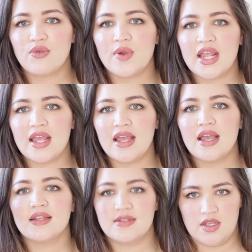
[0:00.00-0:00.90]

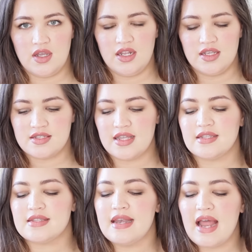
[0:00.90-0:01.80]
that
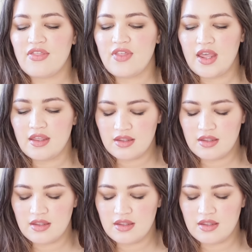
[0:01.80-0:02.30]
is nothing.